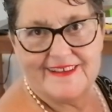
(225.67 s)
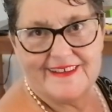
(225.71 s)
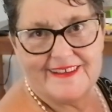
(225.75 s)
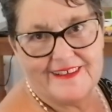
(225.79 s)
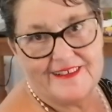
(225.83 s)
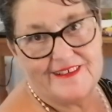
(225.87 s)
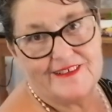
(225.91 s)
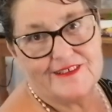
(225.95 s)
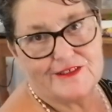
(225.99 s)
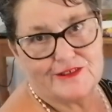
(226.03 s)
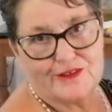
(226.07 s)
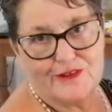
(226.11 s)
See
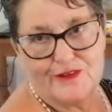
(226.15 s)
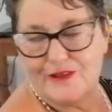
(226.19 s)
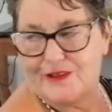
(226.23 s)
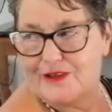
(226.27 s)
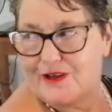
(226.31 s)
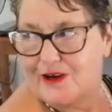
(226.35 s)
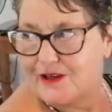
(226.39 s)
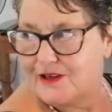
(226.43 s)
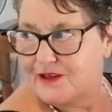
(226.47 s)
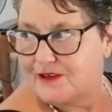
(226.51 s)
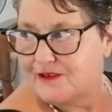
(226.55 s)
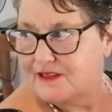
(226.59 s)
what's going
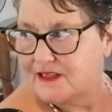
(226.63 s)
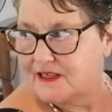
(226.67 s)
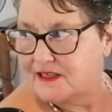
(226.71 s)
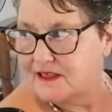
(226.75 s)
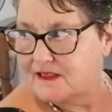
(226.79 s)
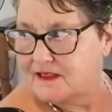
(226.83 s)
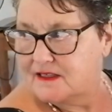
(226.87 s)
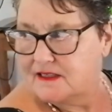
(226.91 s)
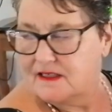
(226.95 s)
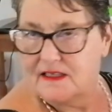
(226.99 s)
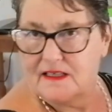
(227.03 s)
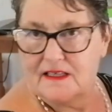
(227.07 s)
on out
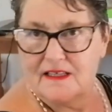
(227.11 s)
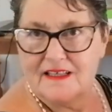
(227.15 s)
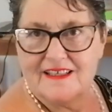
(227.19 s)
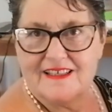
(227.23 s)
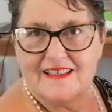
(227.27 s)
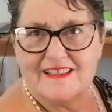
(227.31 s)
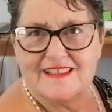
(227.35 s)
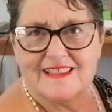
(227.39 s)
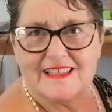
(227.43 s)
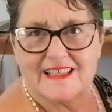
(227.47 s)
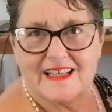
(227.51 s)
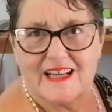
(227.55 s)
there?
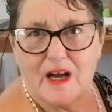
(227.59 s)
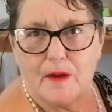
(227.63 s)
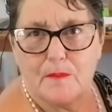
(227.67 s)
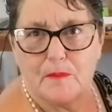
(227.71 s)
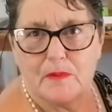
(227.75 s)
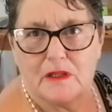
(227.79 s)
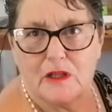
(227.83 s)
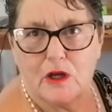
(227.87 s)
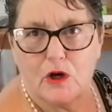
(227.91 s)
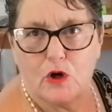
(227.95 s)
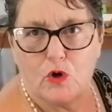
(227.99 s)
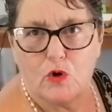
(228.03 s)
There's a
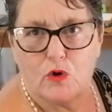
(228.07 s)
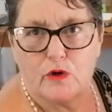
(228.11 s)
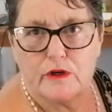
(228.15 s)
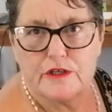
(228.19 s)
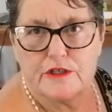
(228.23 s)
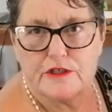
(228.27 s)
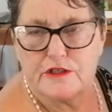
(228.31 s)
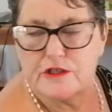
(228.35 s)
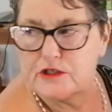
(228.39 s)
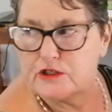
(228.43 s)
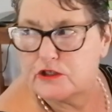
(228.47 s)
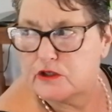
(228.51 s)
couple of
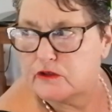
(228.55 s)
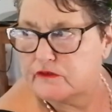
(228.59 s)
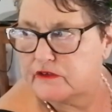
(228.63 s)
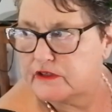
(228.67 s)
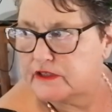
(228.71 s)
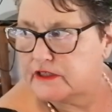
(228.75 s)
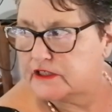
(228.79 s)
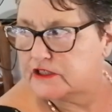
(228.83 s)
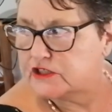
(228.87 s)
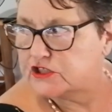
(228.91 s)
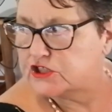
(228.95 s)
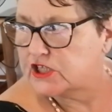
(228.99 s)
horses over
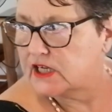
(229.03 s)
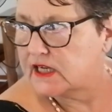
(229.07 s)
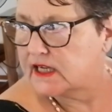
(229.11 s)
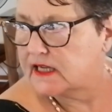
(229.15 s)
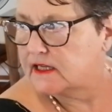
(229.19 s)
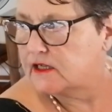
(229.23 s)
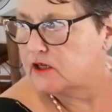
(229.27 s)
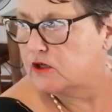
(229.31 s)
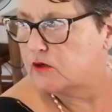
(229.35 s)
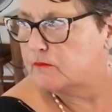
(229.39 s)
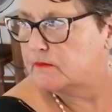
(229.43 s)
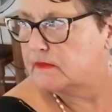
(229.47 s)
there
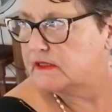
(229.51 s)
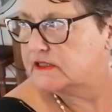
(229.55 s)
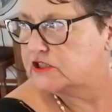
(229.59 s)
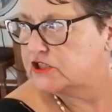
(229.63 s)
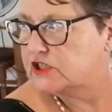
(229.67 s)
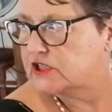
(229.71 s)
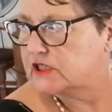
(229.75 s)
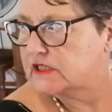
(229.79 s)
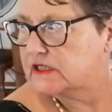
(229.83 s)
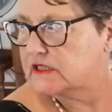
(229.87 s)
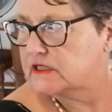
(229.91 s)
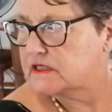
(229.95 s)
checking out my
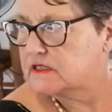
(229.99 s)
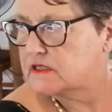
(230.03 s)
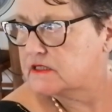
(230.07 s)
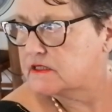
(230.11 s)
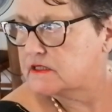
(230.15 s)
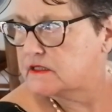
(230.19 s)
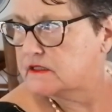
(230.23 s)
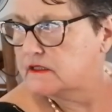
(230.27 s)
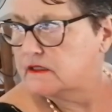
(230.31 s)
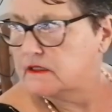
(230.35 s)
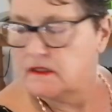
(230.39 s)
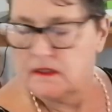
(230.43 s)

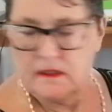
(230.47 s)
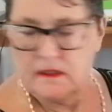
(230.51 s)
chickens.